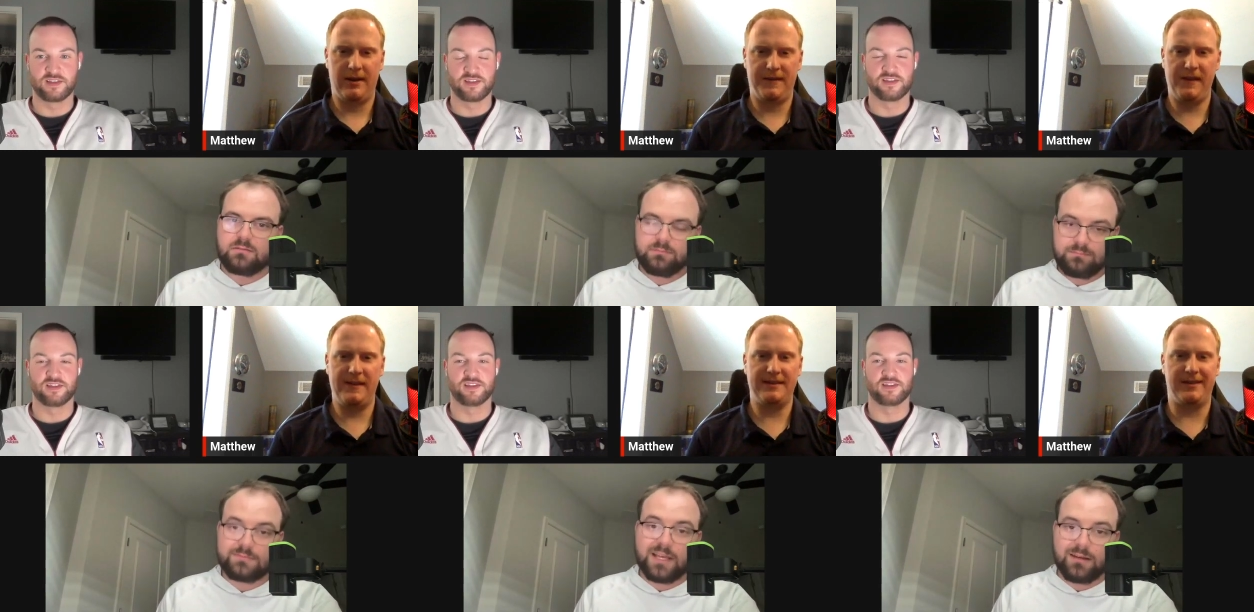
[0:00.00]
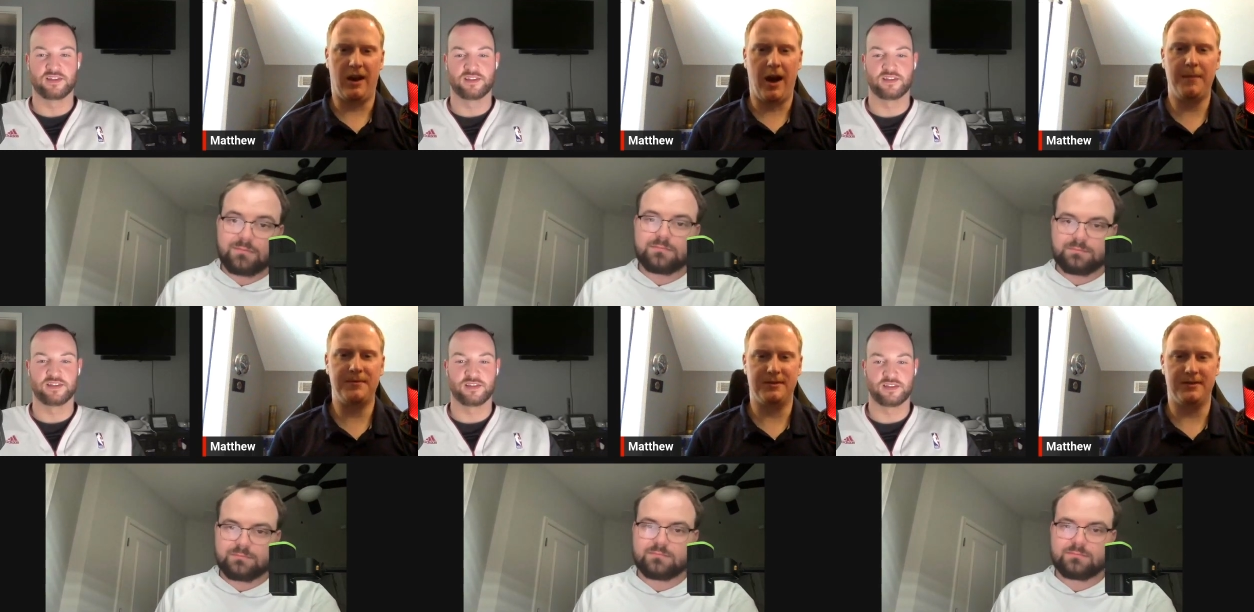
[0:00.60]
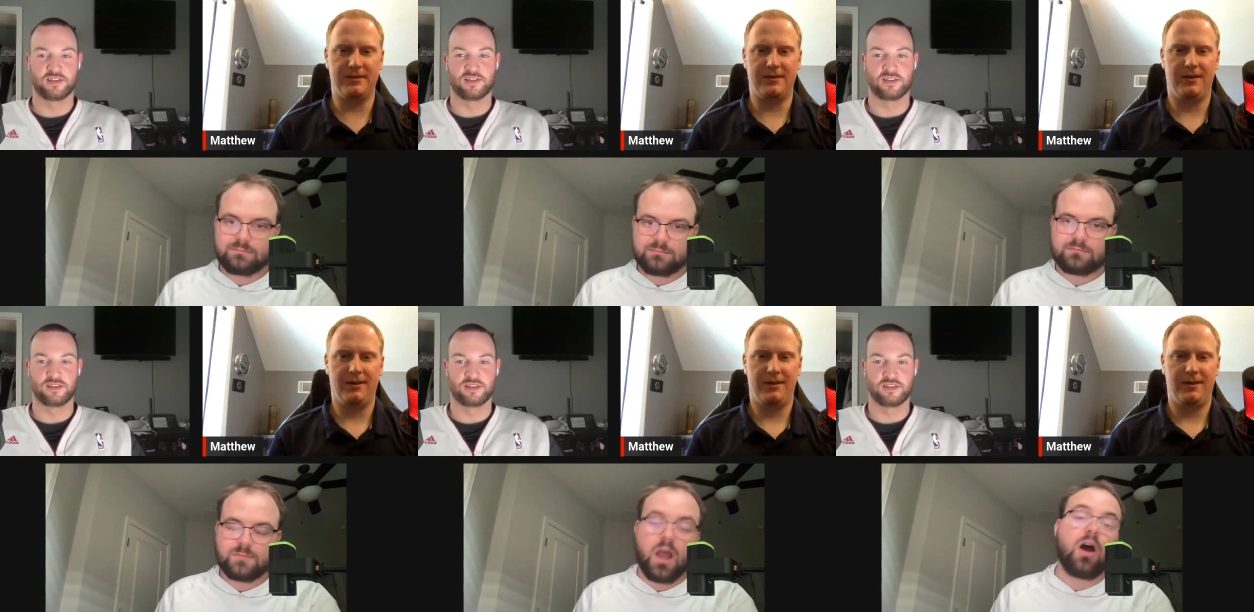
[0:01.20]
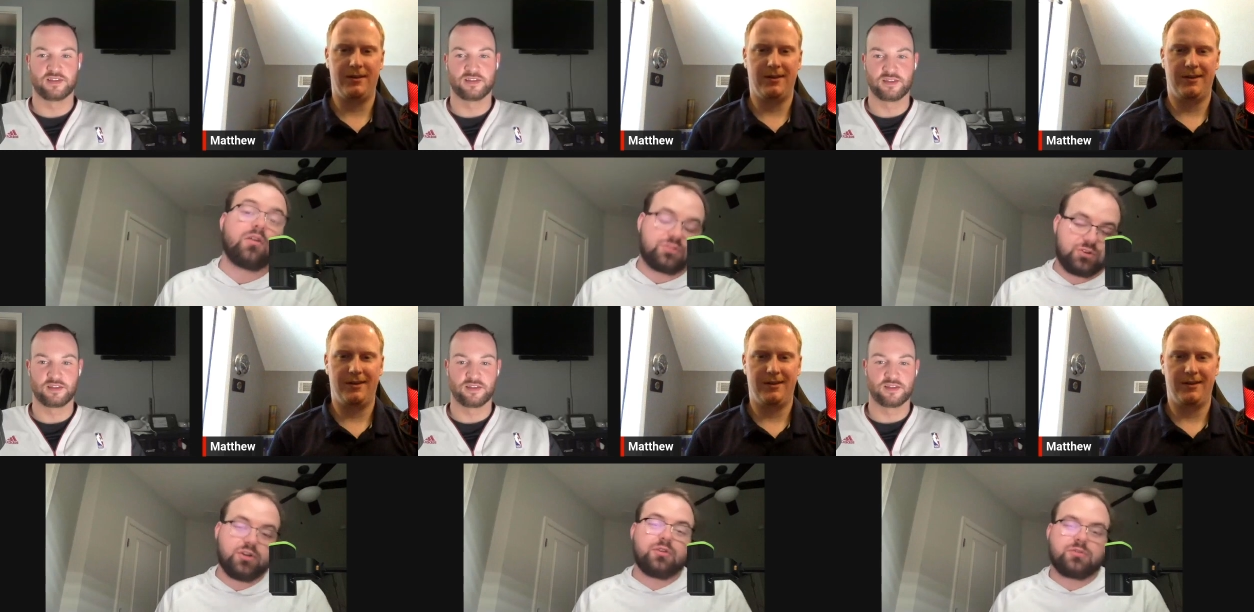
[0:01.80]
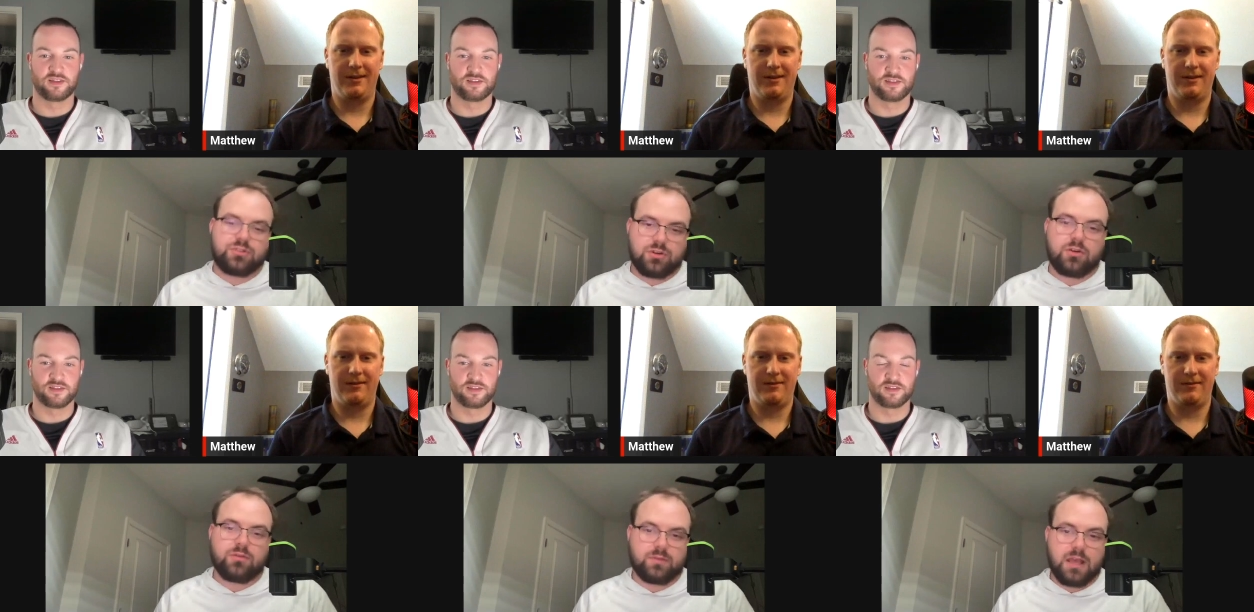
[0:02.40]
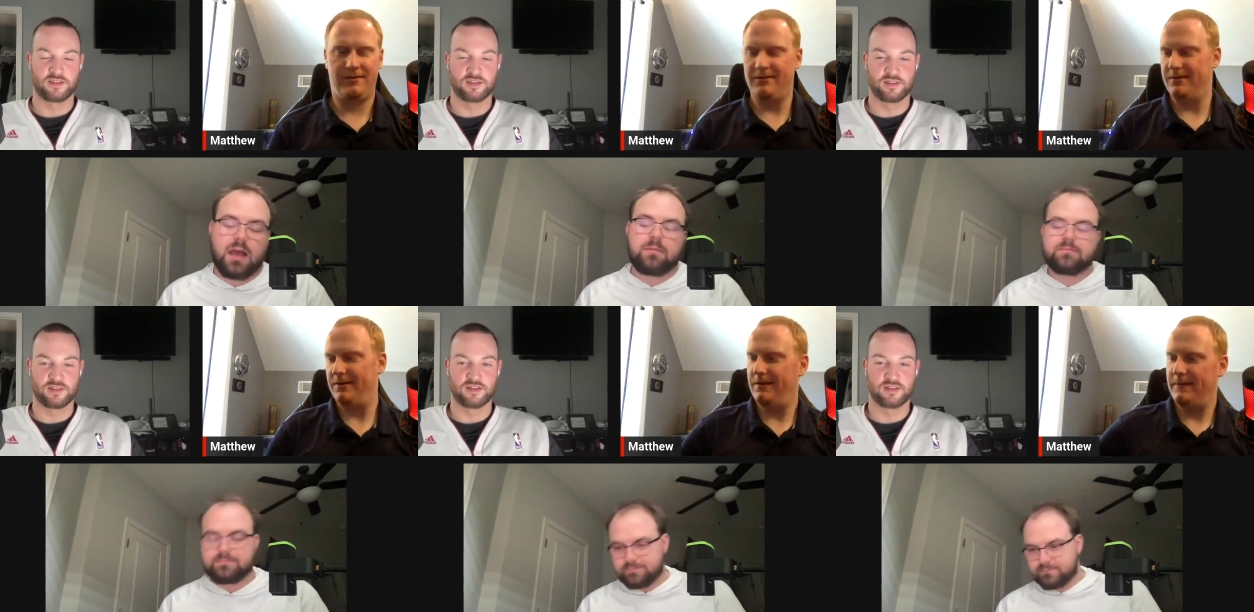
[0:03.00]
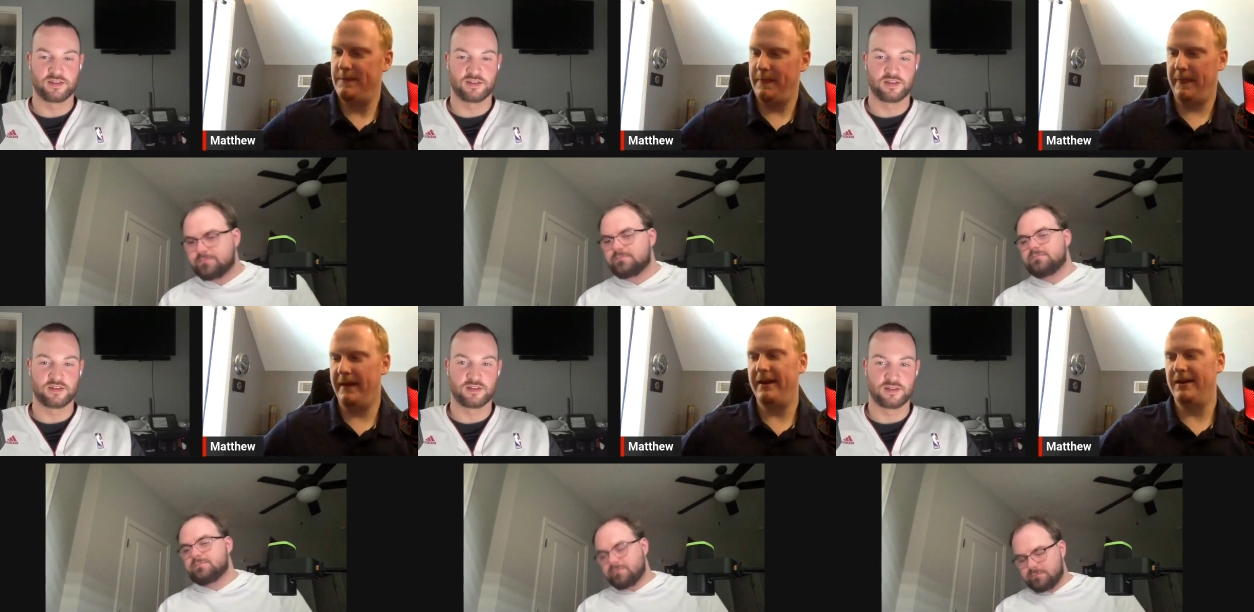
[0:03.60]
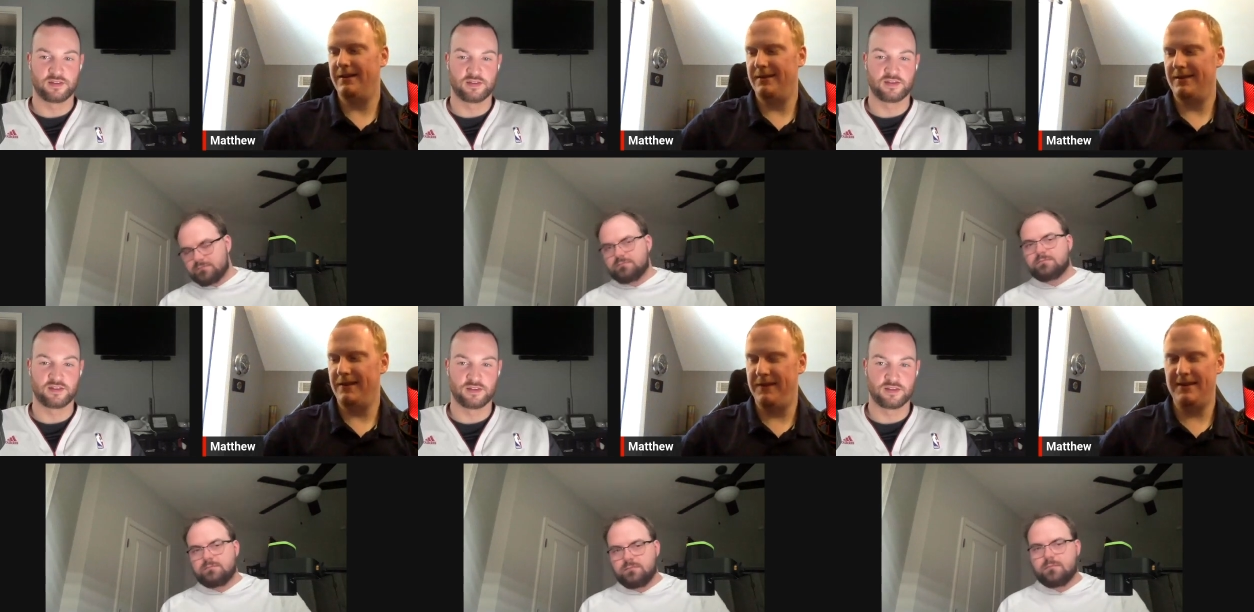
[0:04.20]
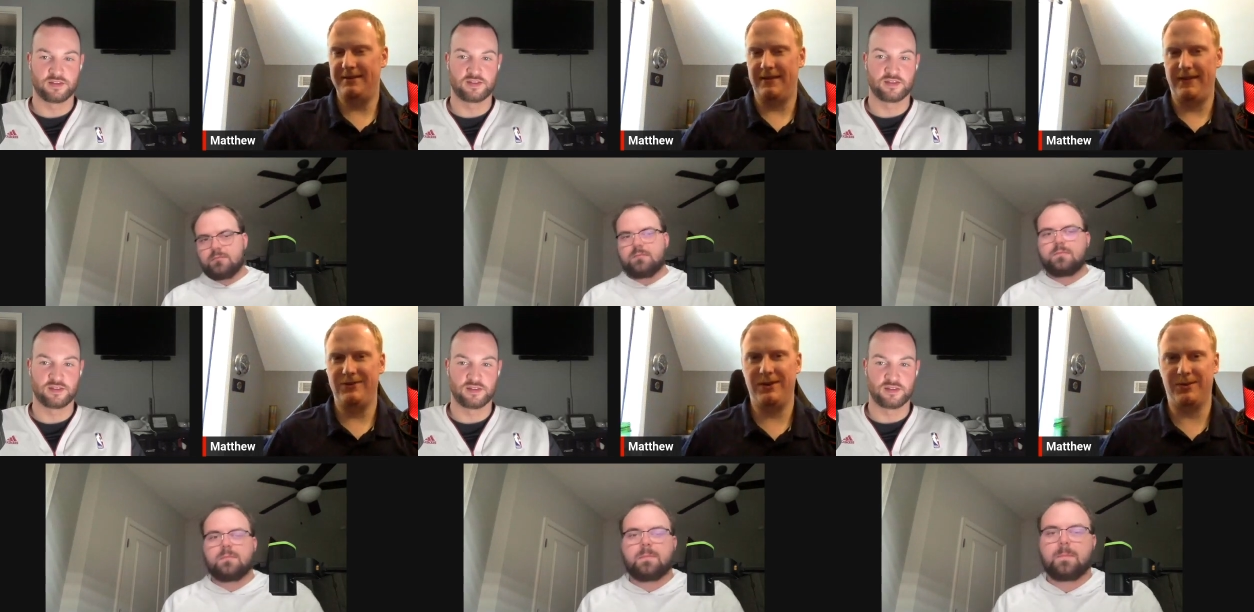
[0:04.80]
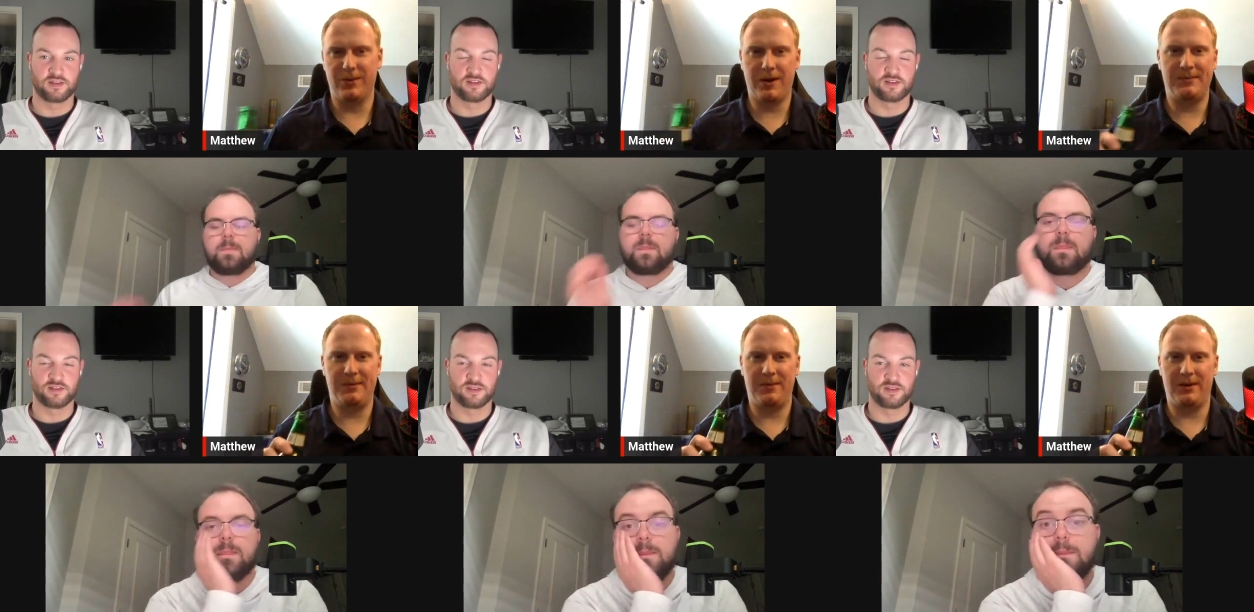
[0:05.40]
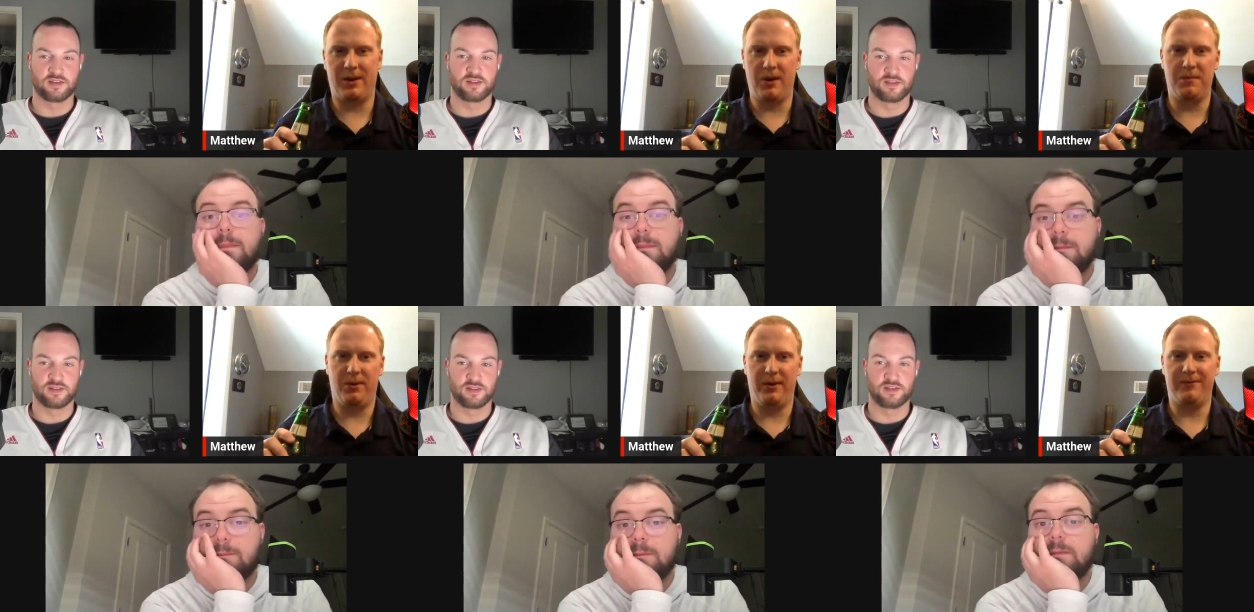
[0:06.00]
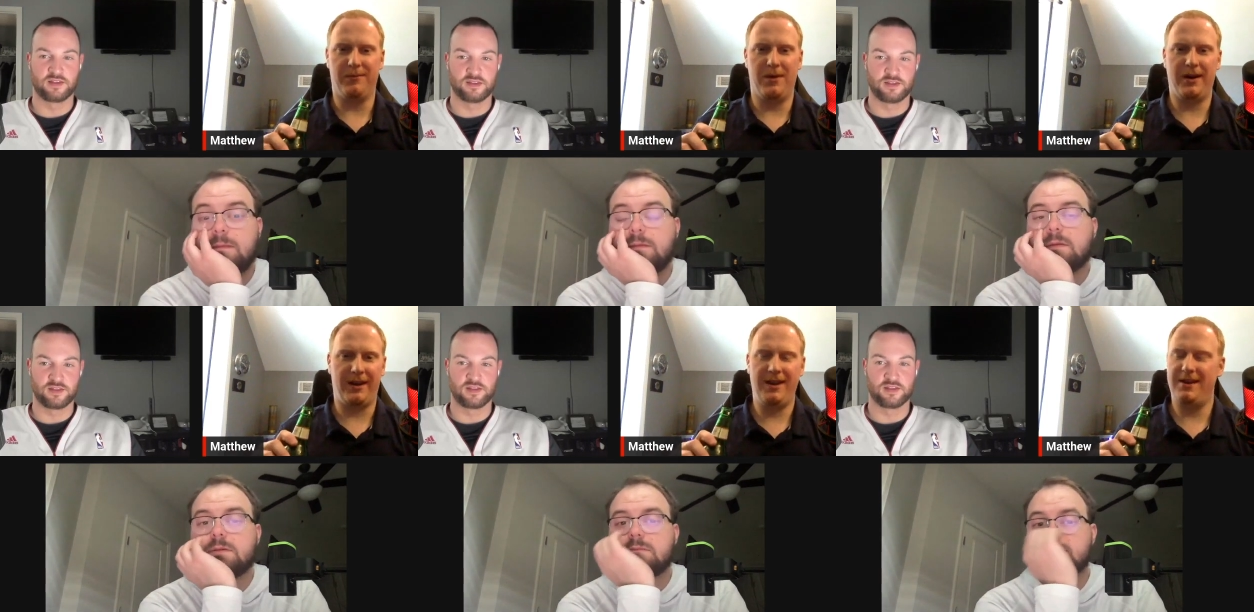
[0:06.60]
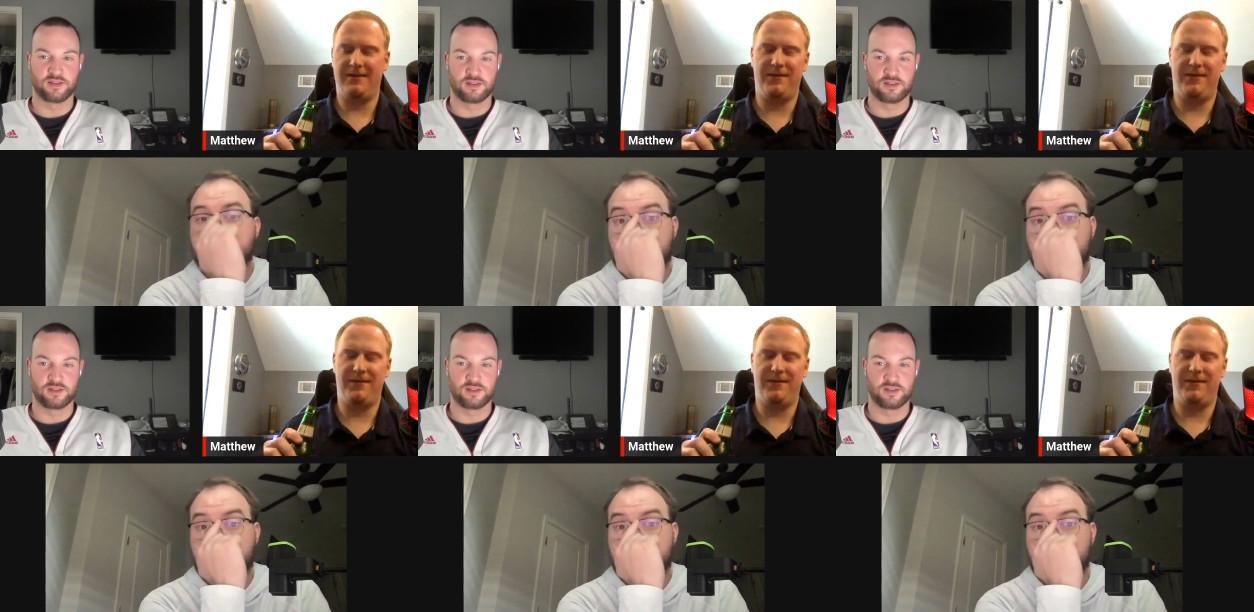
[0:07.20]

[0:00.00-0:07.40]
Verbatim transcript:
Speaker 1: I think that's the option.
Speaker 2: Oh, true, yeah.
Speaker 1: Like if he's trying to rob someone at gunpoint for money, he ain't got